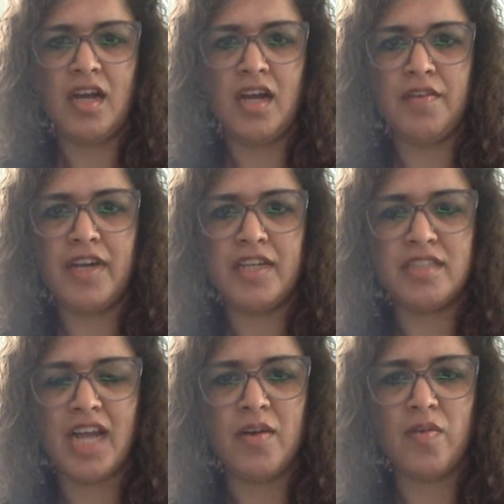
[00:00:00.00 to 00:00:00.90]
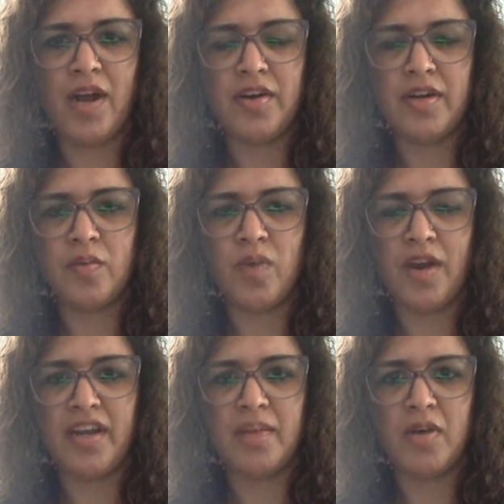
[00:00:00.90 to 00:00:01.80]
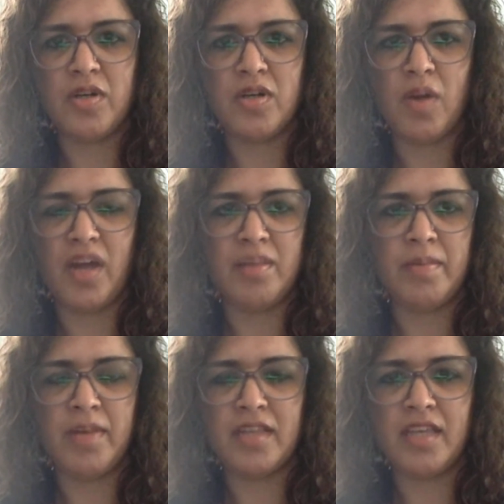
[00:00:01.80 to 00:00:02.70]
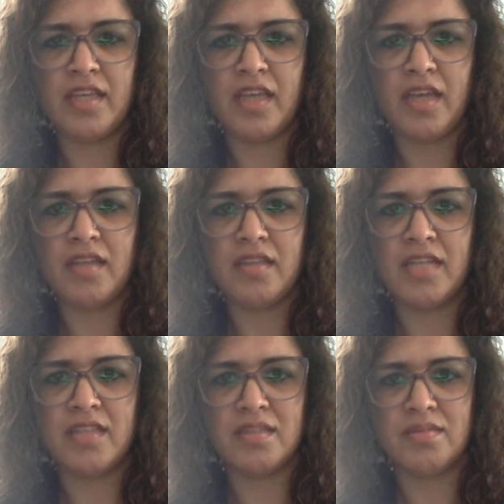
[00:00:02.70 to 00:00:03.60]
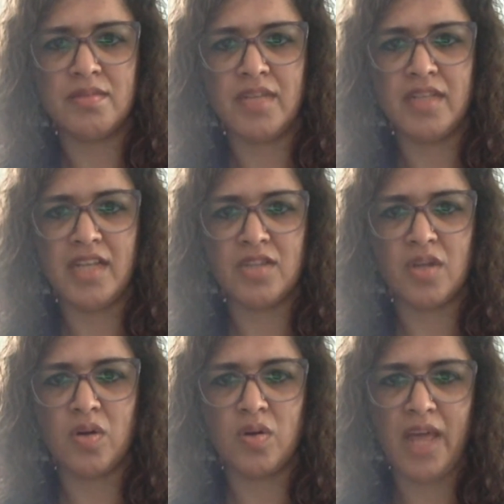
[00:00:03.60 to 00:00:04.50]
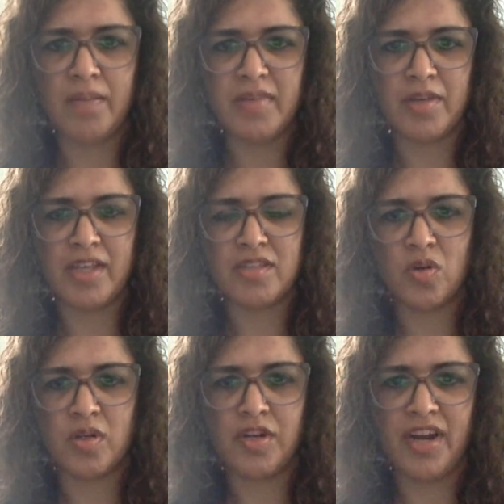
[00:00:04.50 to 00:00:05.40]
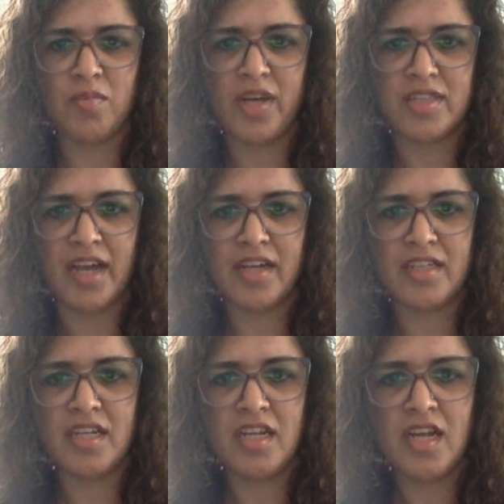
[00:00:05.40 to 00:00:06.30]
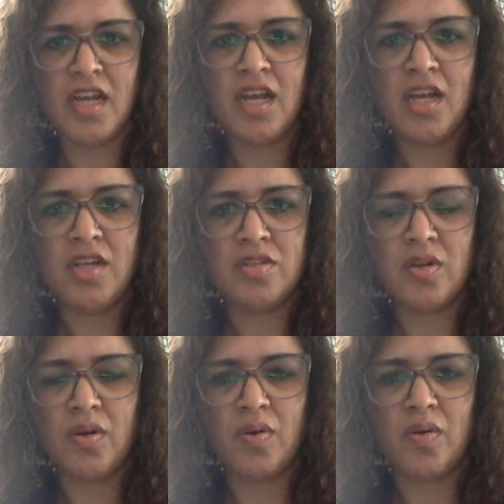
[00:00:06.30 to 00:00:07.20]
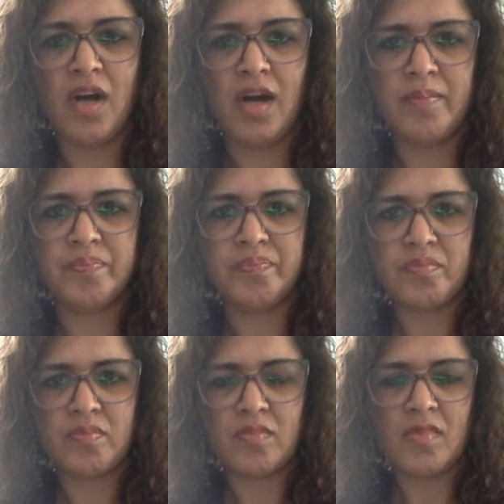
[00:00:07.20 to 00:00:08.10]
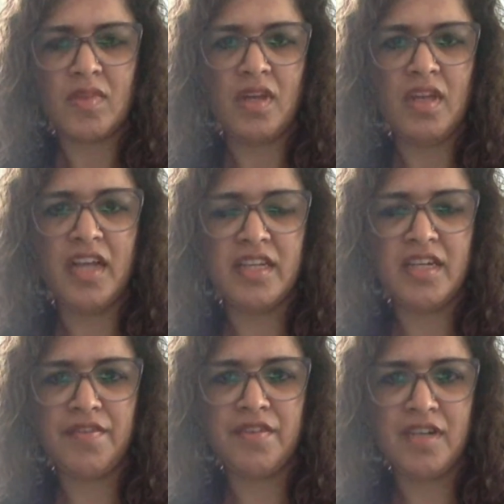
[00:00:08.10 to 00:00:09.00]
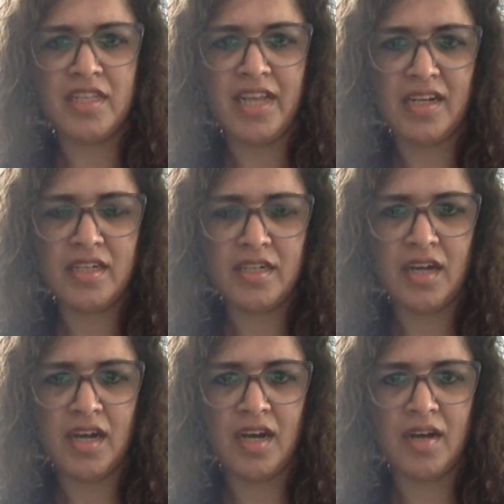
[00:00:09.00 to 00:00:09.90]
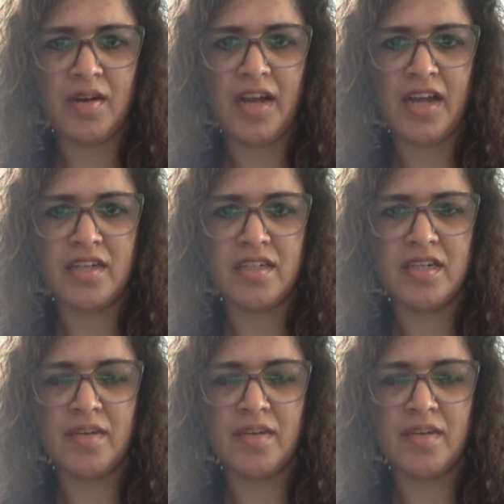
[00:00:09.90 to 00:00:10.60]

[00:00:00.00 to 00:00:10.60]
if I start worrying about what other people are thinking, that's not going to help me. That's going to create more anxiety. So yeah, I think definitely that. And